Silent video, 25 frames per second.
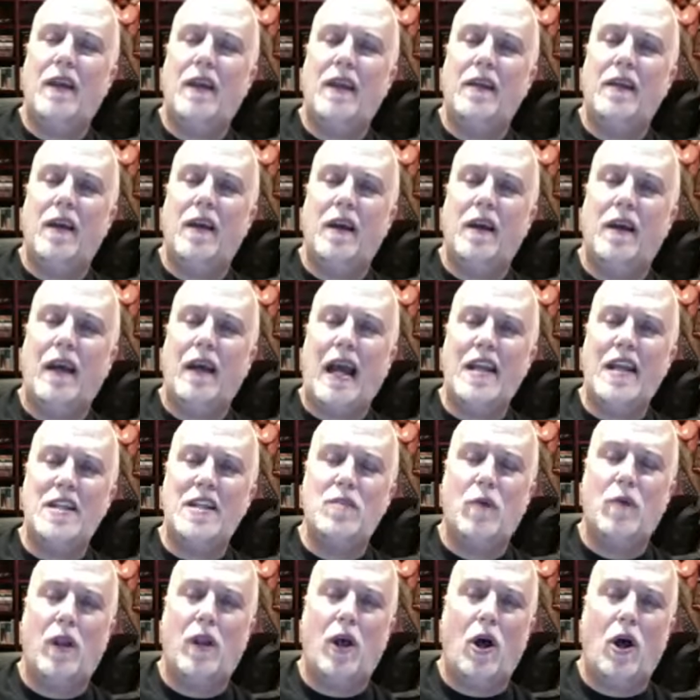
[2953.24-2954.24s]
I just
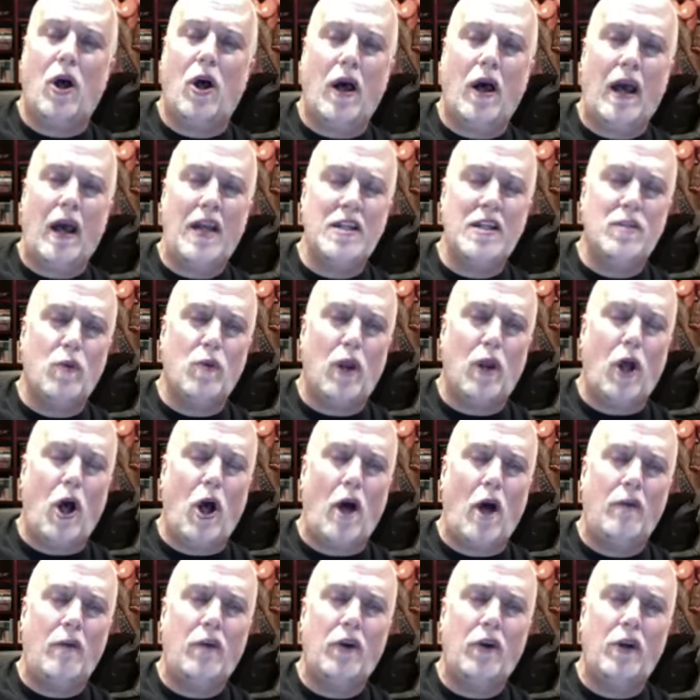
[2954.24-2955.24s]
want to I just want to
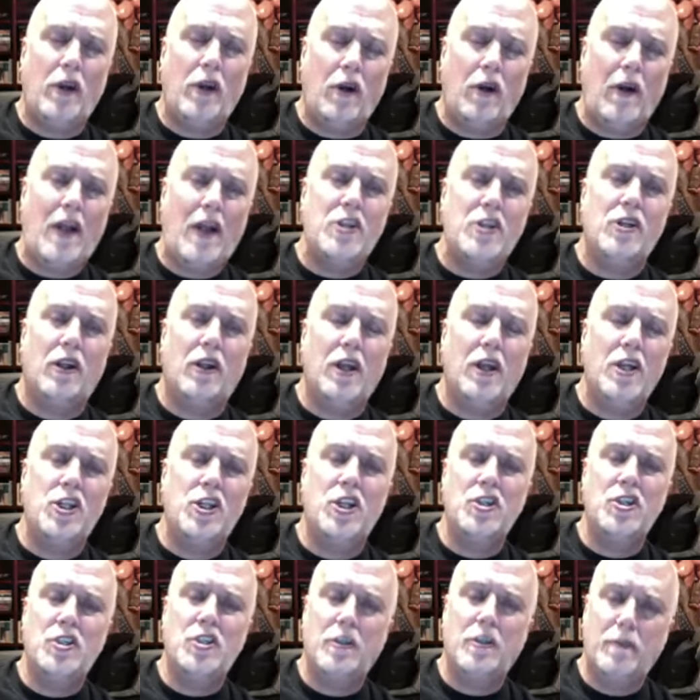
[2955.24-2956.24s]
offer
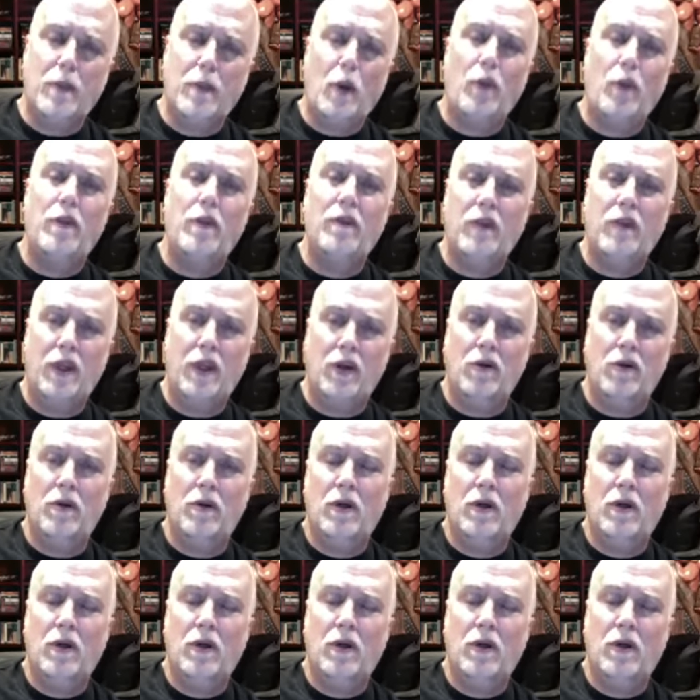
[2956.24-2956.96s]
congratulations to both of you.